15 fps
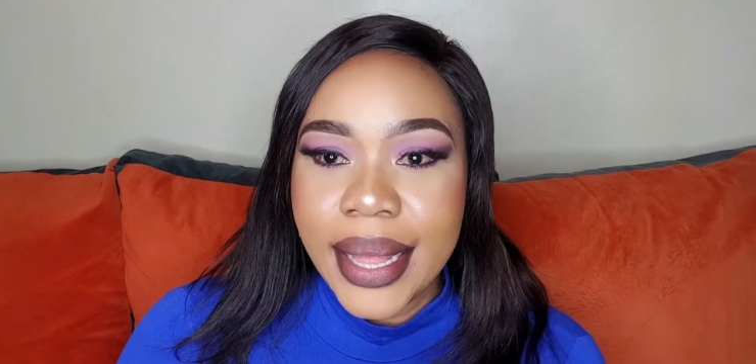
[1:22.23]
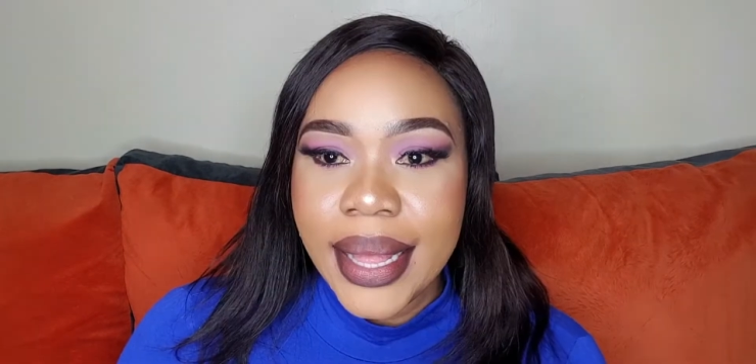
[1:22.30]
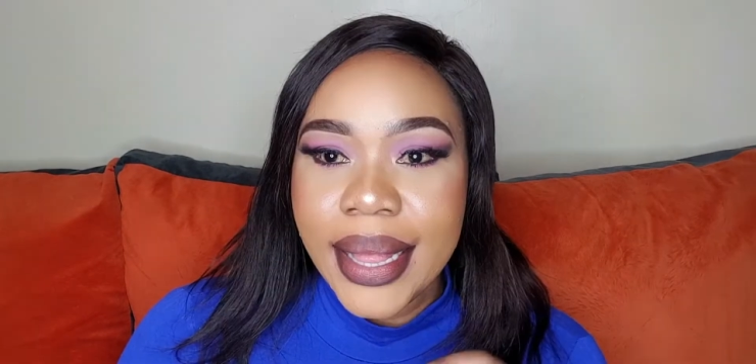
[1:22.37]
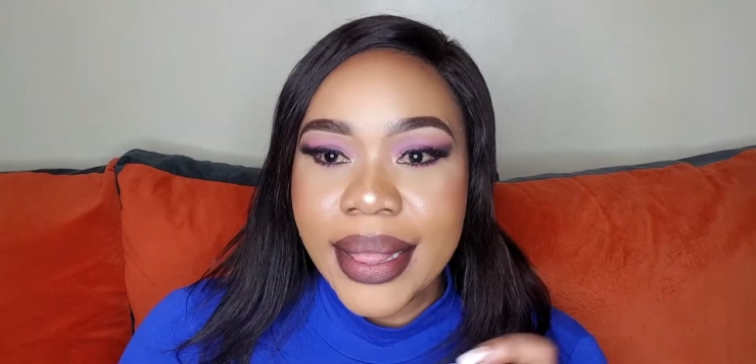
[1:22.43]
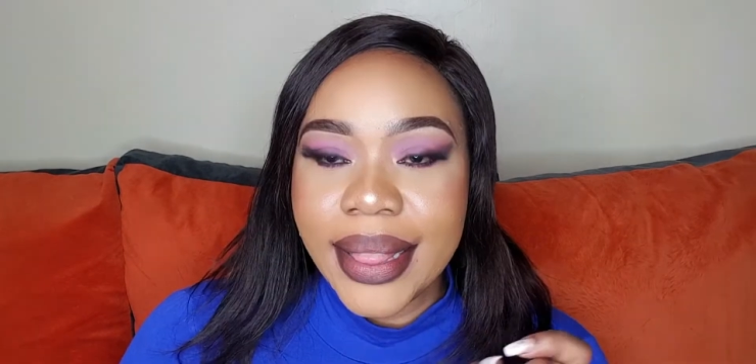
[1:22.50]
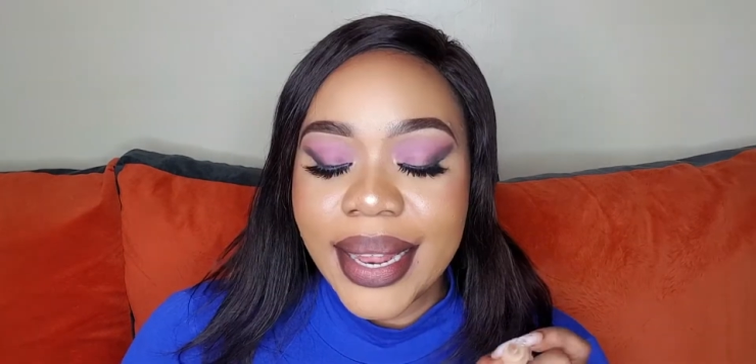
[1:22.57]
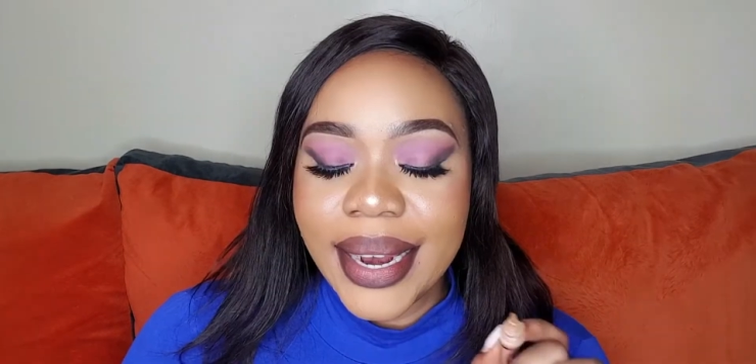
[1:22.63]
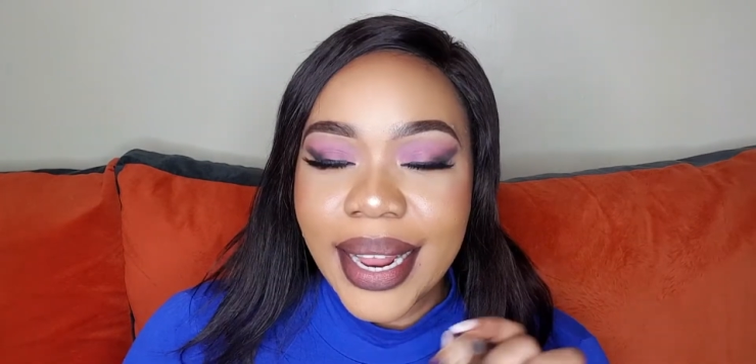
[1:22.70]

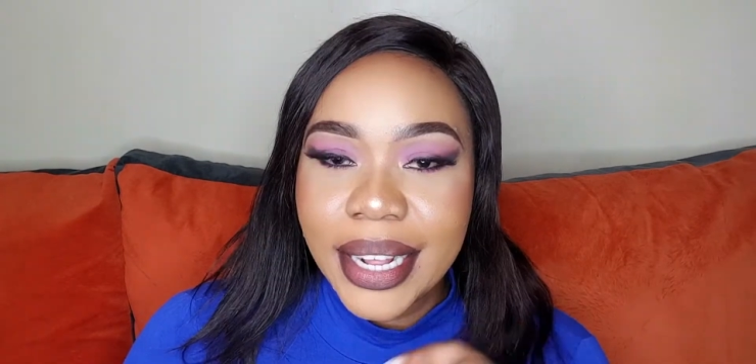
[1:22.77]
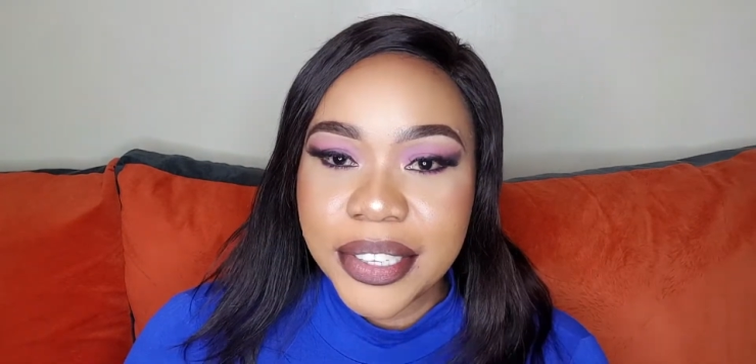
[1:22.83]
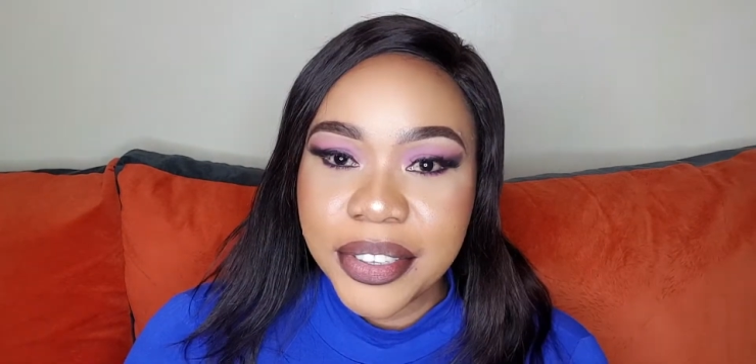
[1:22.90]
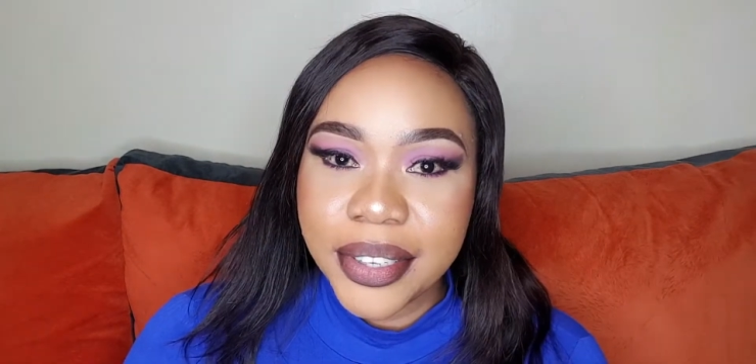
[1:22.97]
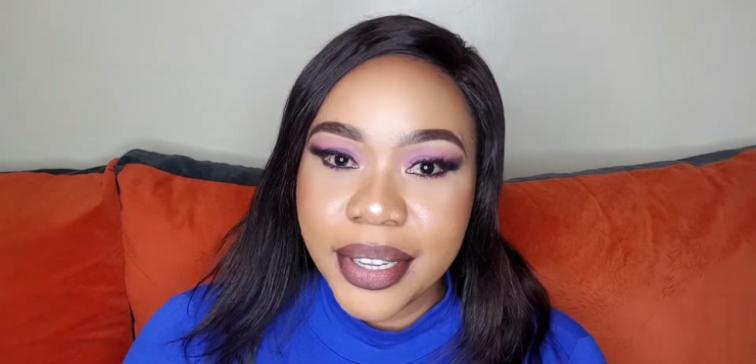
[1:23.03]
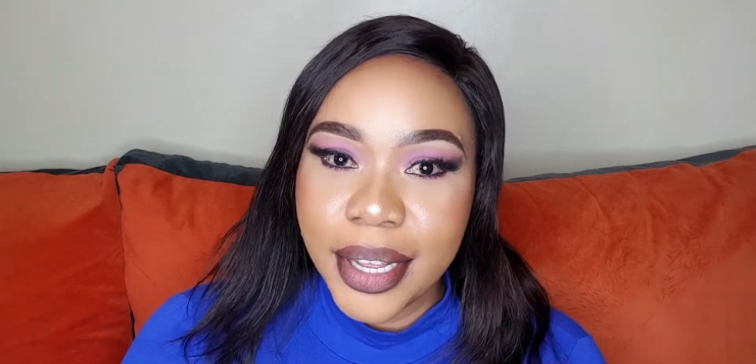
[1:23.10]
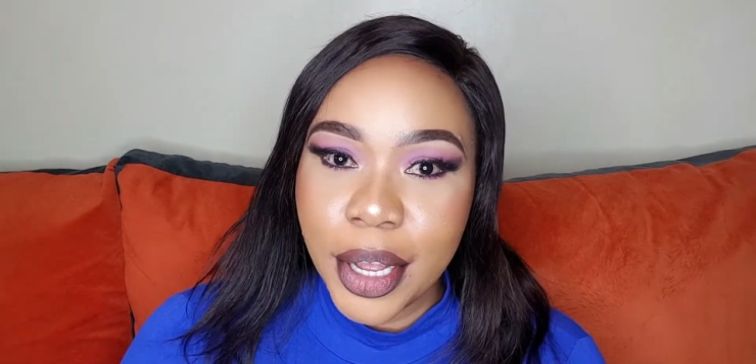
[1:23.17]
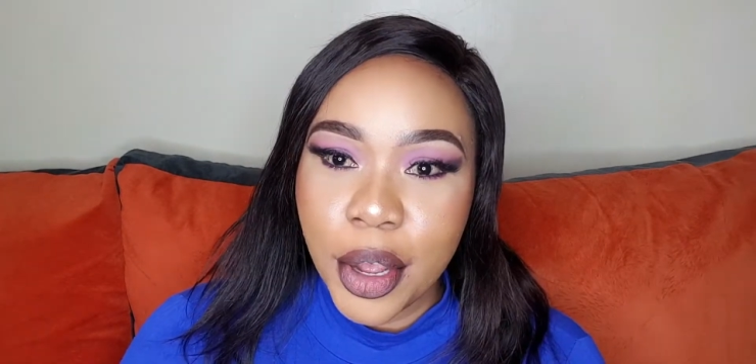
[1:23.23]
Then next,
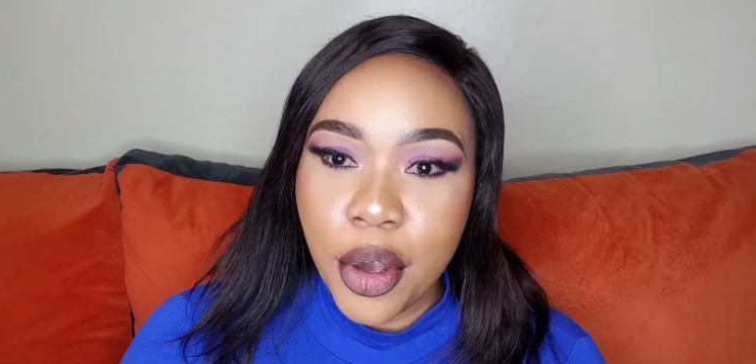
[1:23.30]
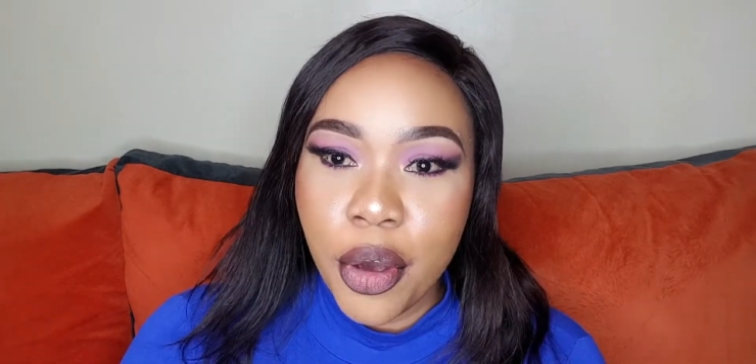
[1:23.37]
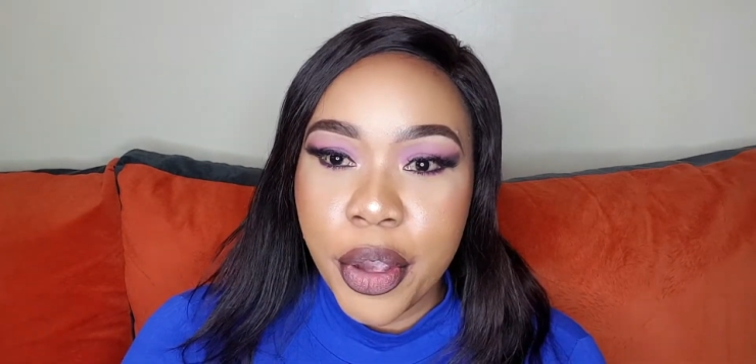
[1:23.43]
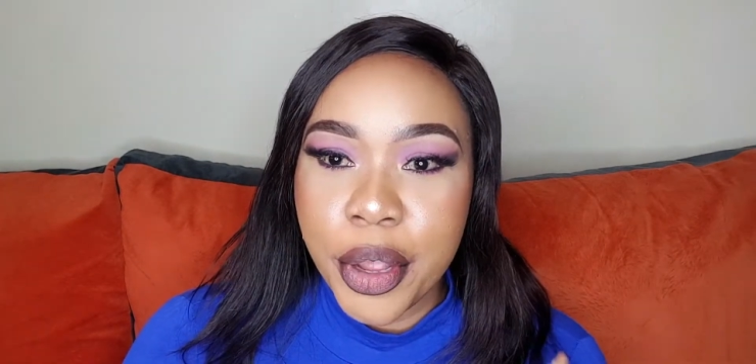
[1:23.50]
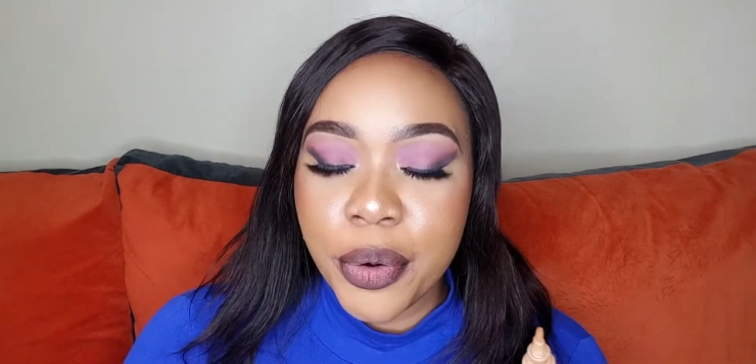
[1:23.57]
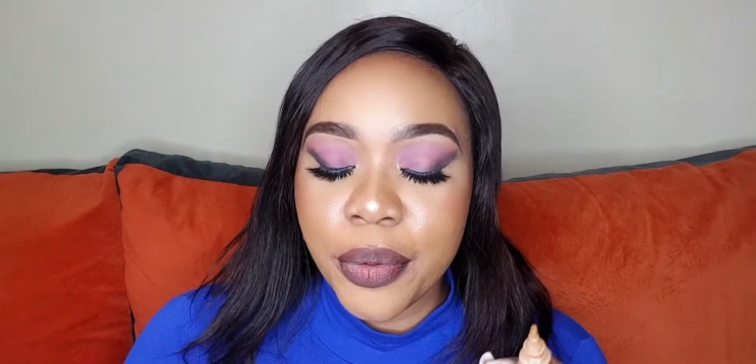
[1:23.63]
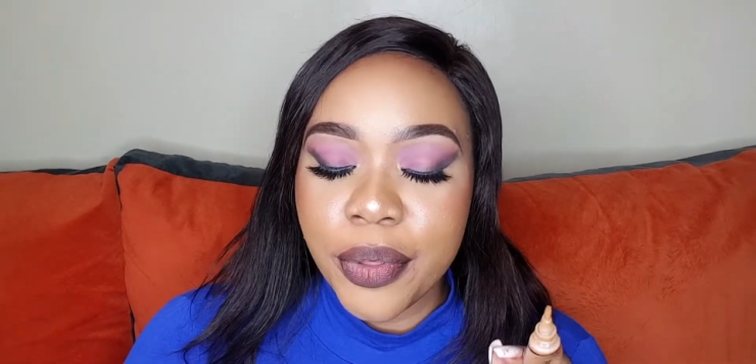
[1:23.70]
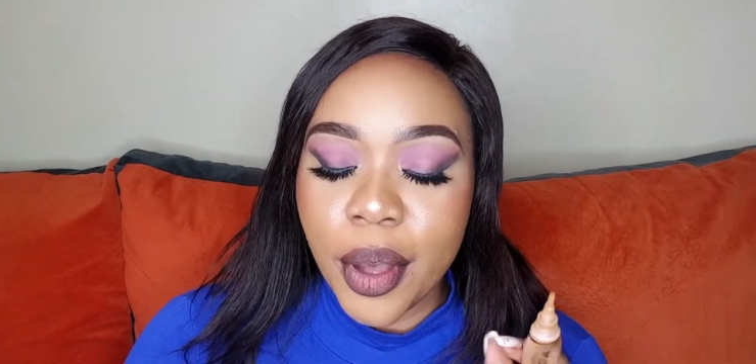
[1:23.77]
go in
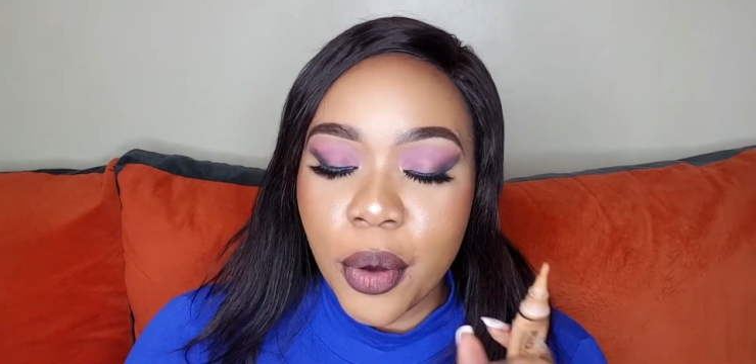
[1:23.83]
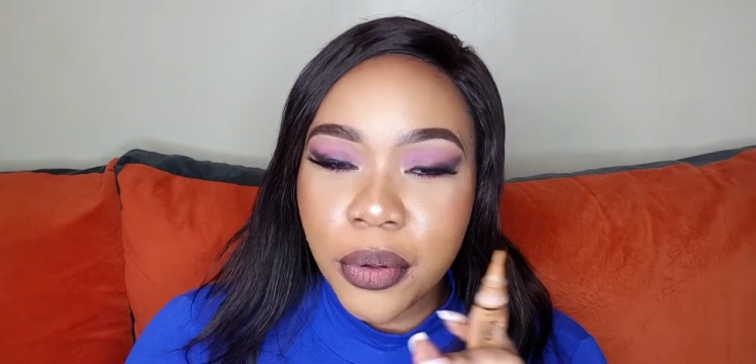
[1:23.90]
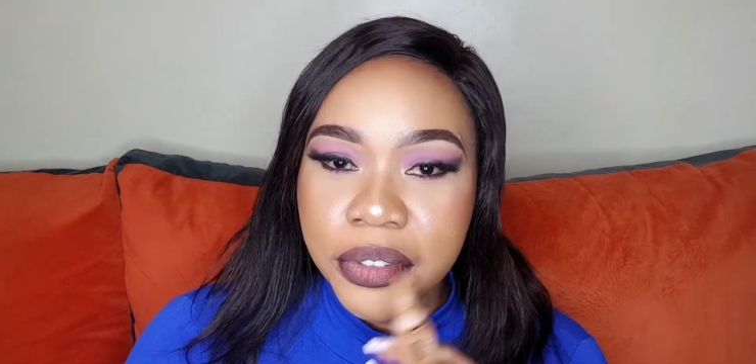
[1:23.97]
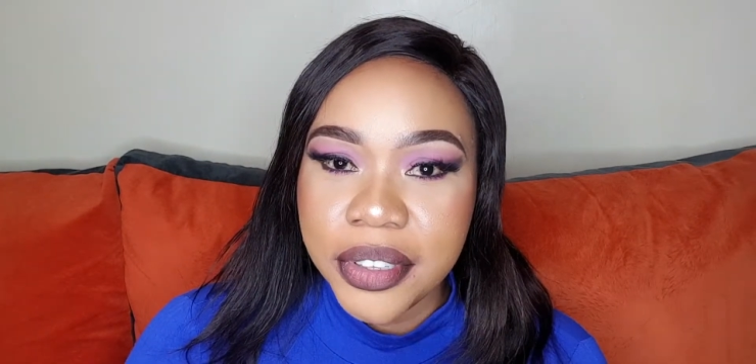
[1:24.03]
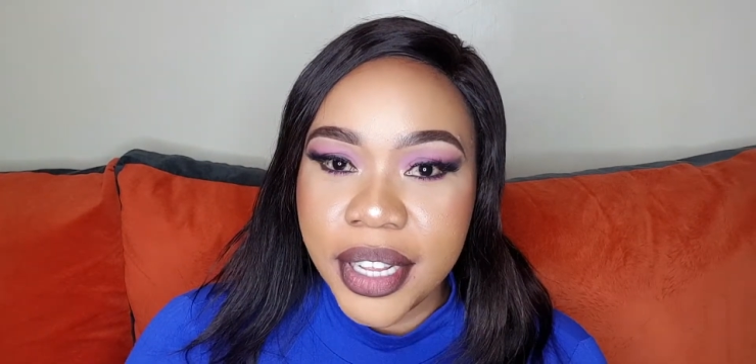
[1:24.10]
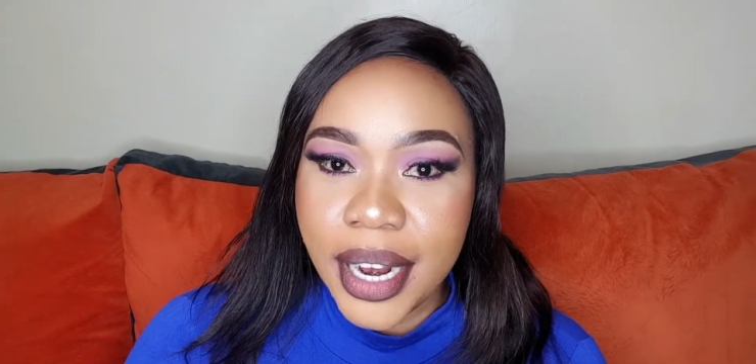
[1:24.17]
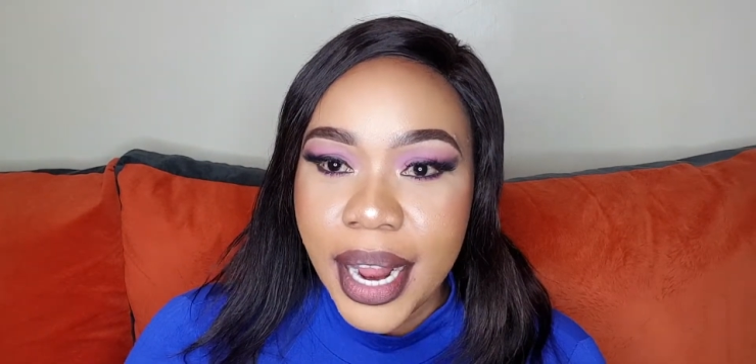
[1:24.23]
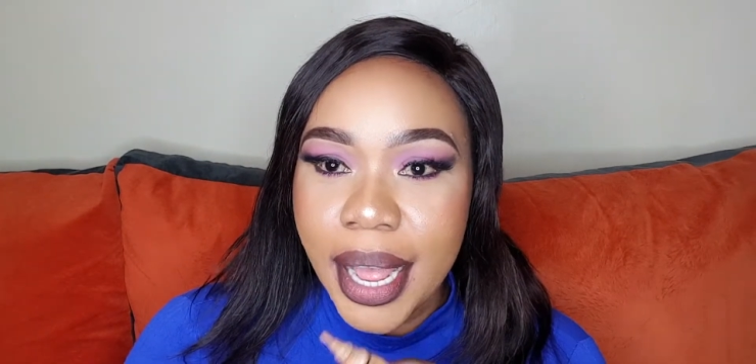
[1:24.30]
with your
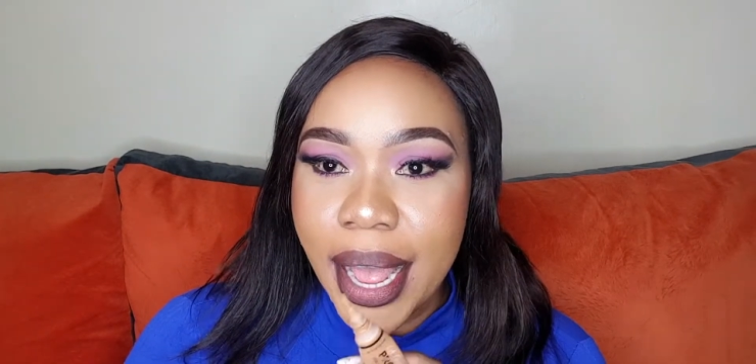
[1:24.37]
concealer,